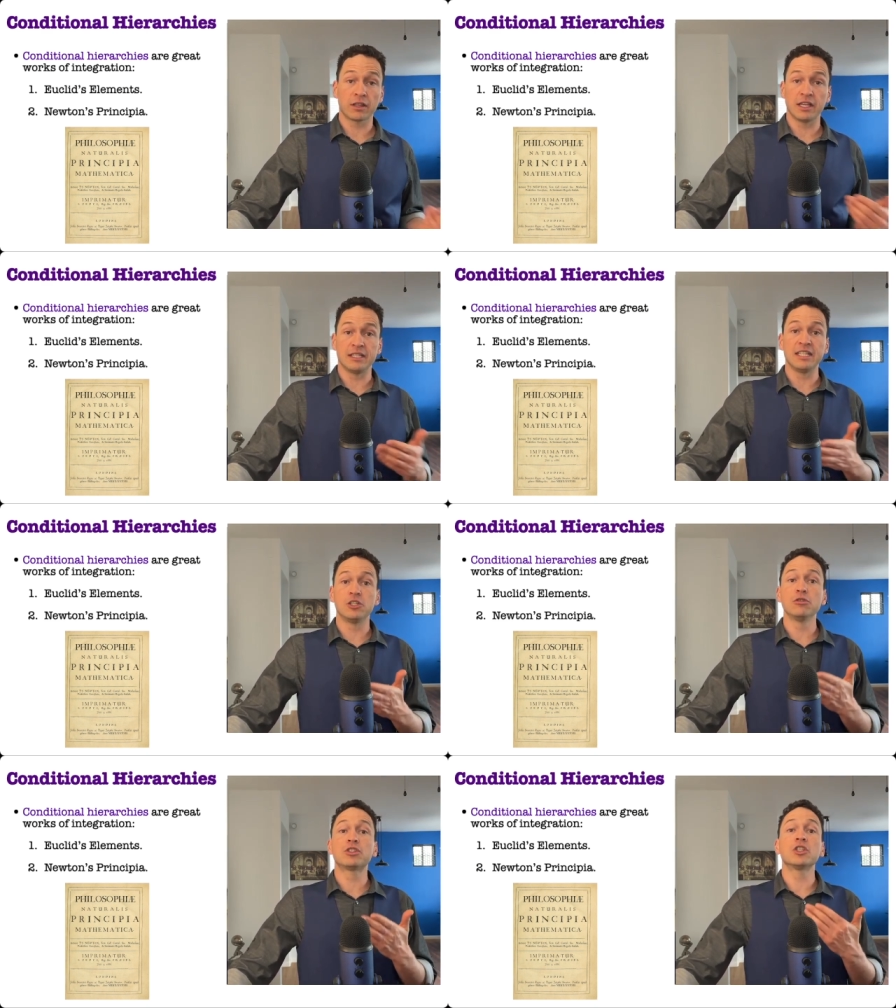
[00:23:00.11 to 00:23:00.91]
He
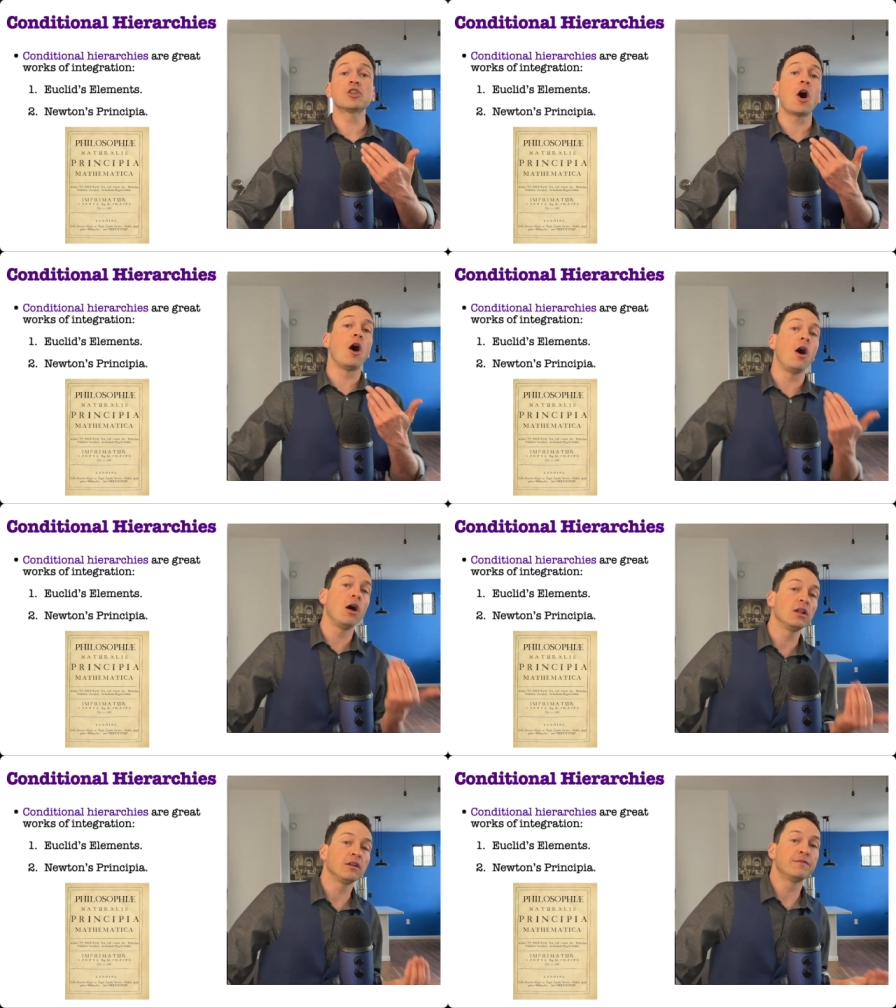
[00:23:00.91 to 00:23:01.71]
deduces
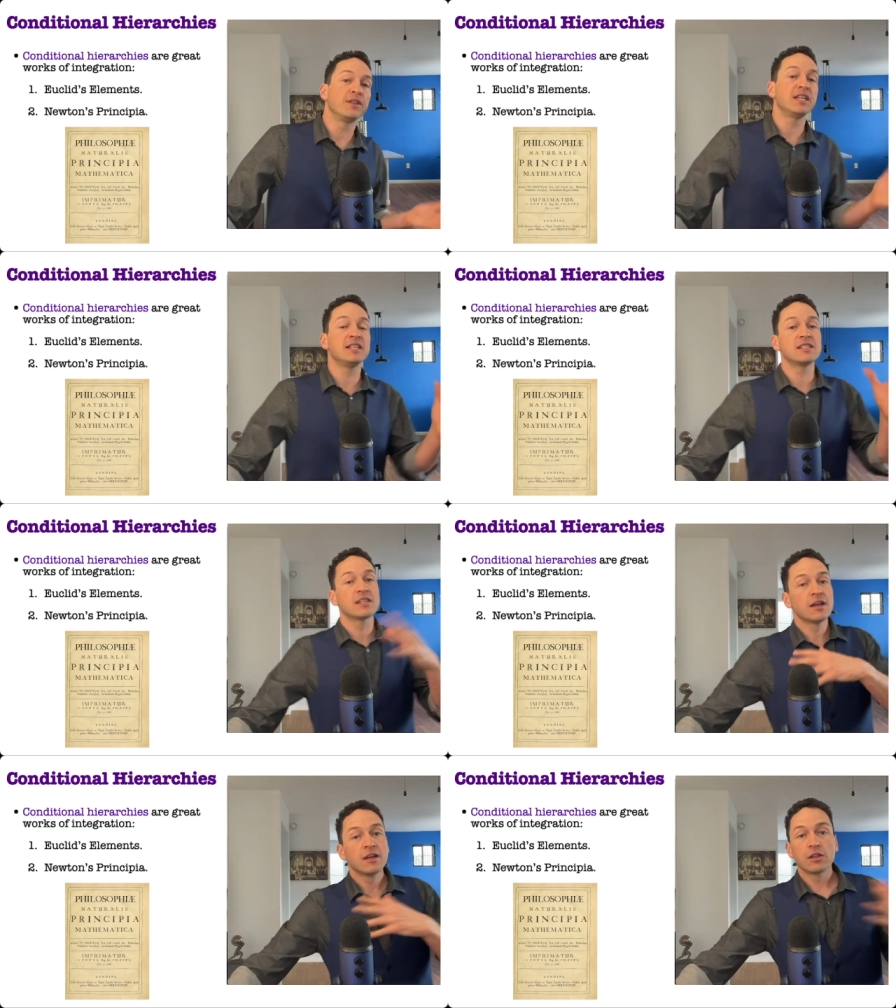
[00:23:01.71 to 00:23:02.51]
all of
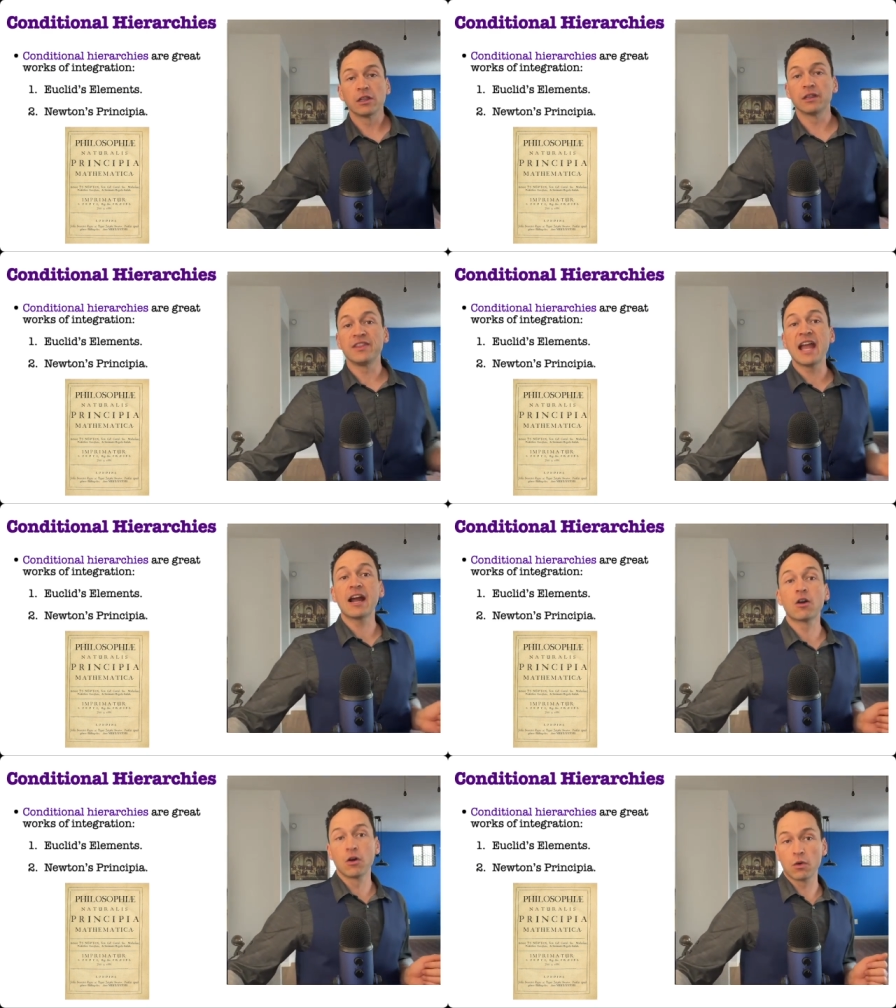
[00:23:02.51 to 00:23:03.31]
these
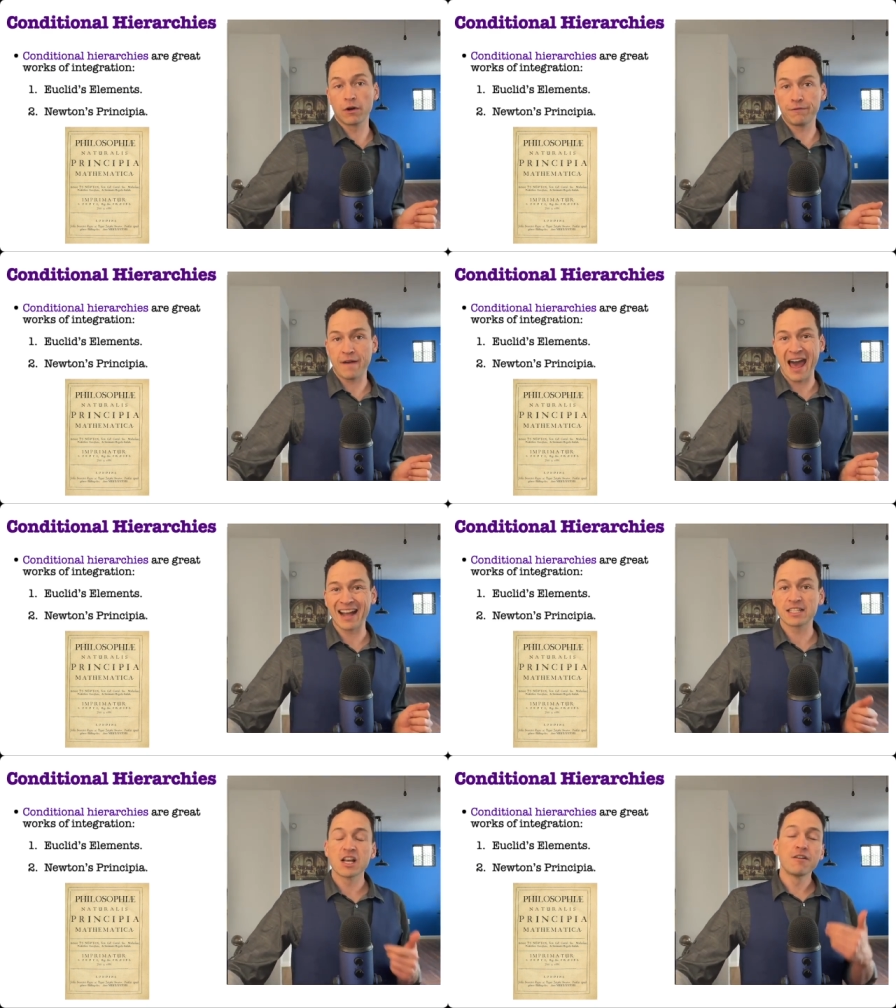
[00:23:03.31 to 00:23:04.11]
narrower
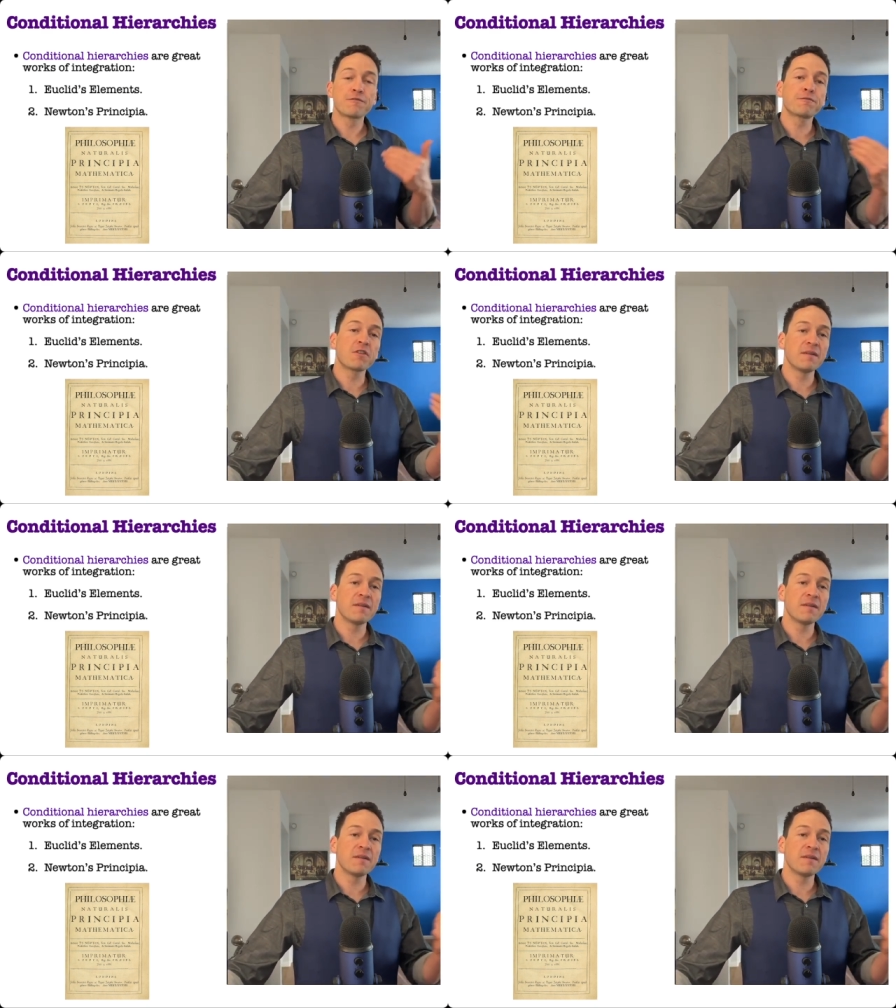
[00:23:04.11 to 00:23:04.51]
facts from